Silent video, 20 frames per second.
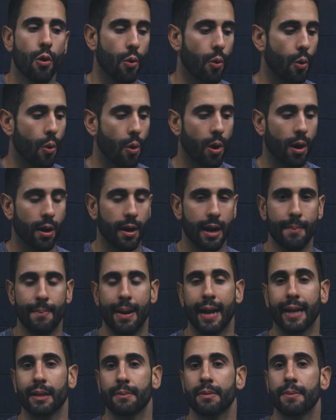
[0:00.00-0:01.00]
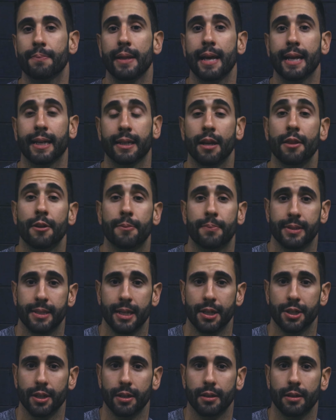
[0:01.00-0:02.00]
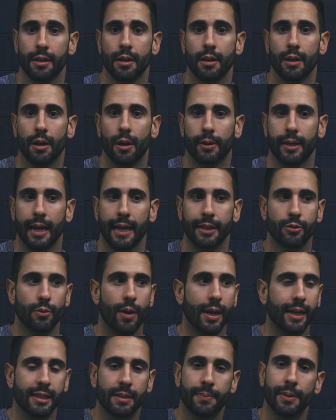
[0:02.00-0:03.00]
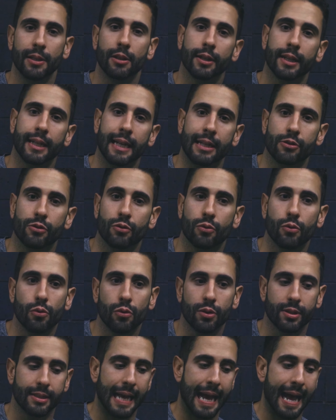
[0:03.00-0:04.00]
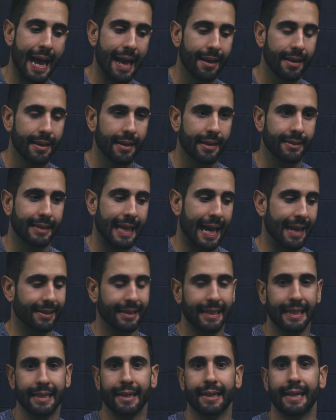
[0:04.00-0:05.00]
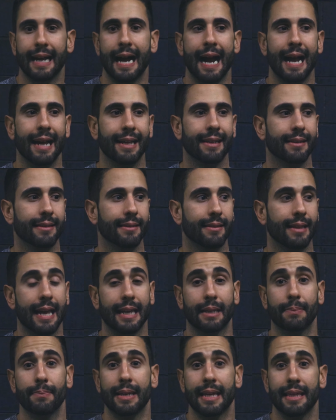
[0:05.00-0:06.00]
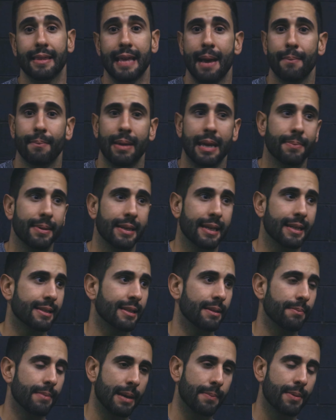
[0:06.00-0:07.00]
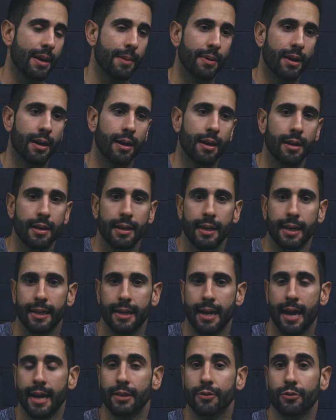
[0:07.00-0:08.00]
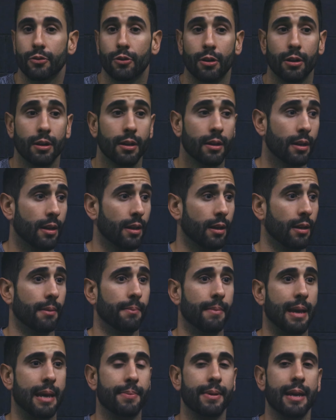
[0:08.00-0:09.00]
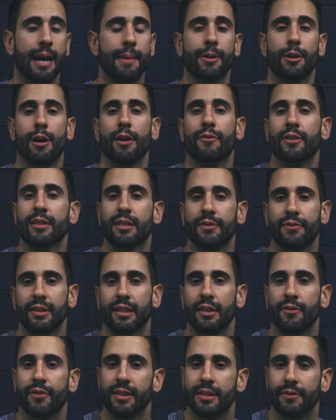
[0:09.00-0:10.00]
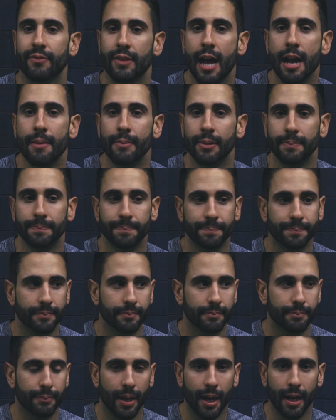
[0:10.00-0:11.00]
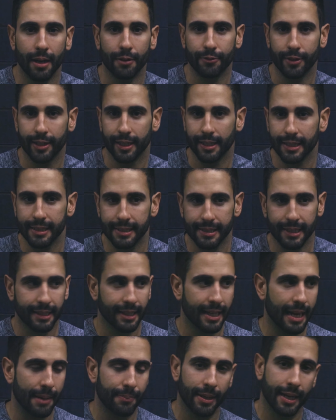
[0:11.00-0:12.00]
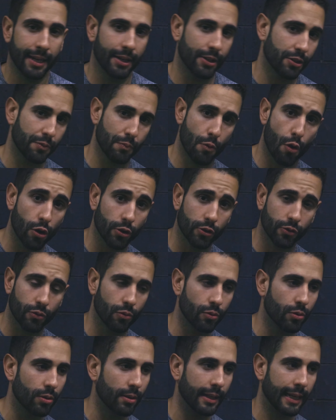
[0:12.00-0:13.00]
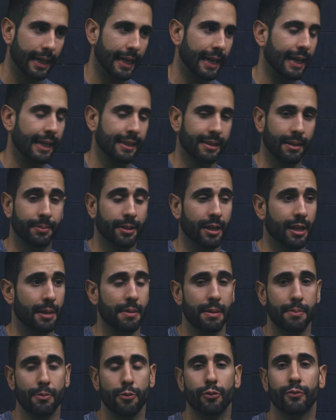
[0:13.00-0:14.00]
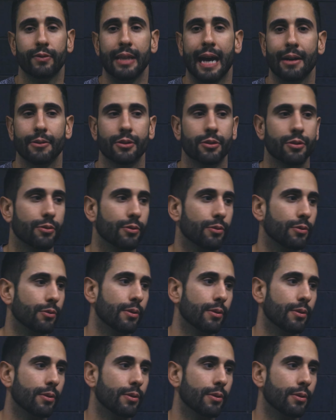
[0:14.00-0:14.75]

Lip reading: Or am I going to be playing another position? Okay, do I need to be looking at schools that need a guy like me that maybe I'm in high school, maybe I'm an offensive and defensive lineman, but realistically I play at a small school and I'm going to be moved out to